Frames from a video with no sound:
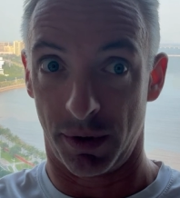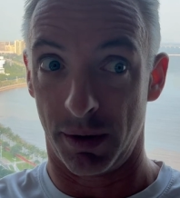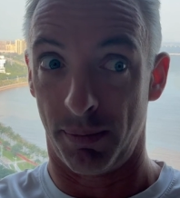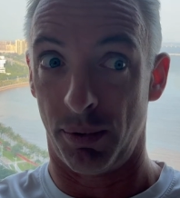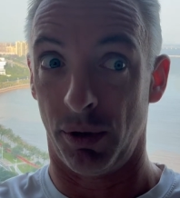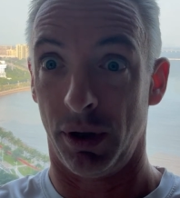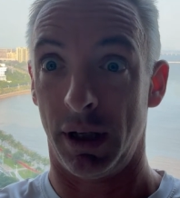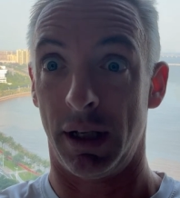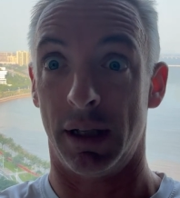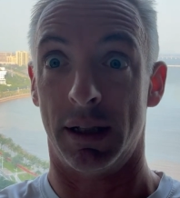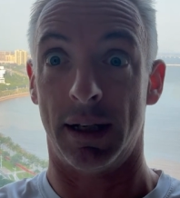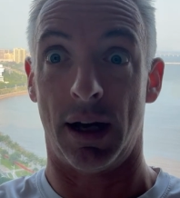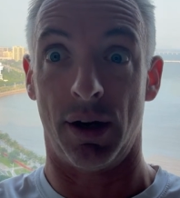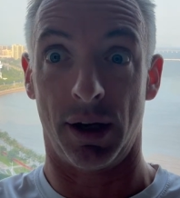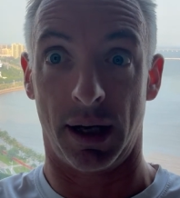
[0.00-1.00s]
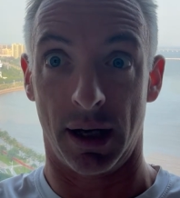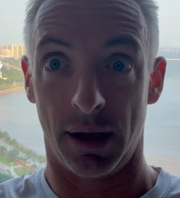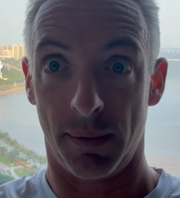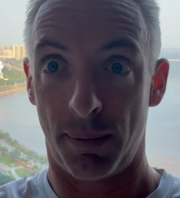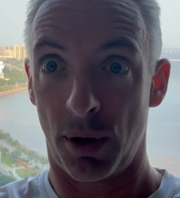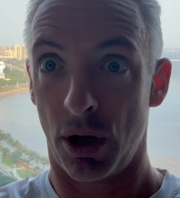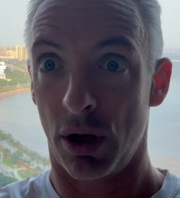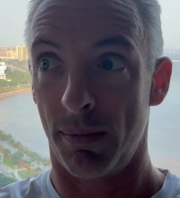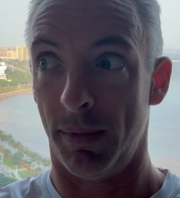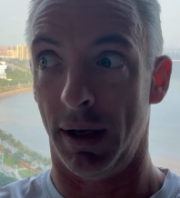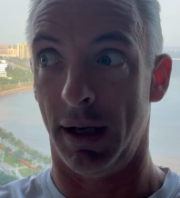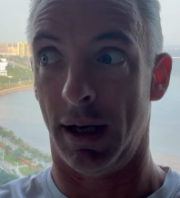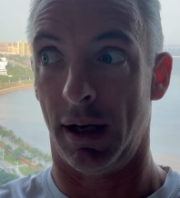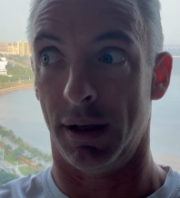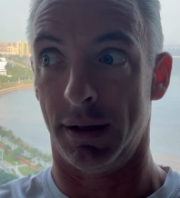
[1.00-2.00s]
the police, how to get an
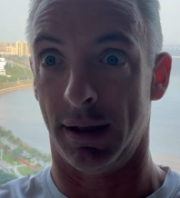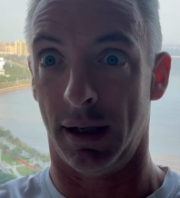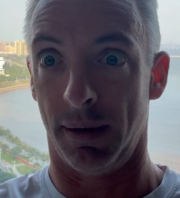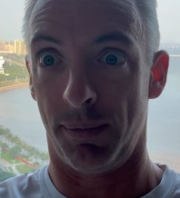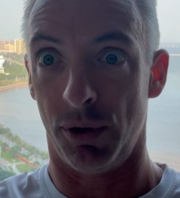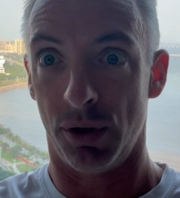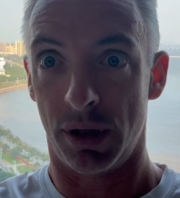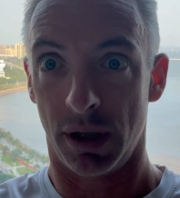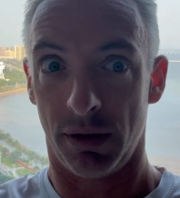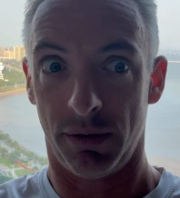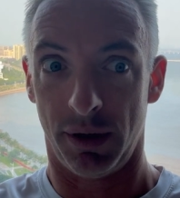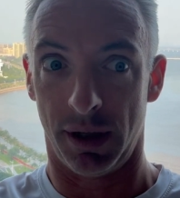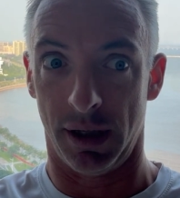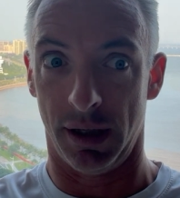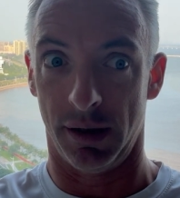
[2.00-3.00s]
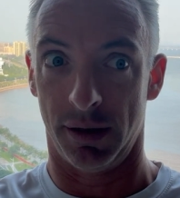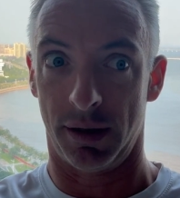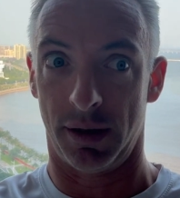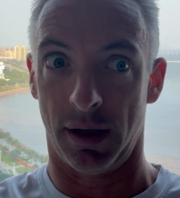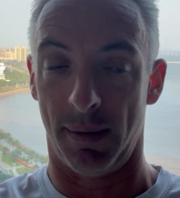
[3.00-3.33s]
apartment, how to set up utilities.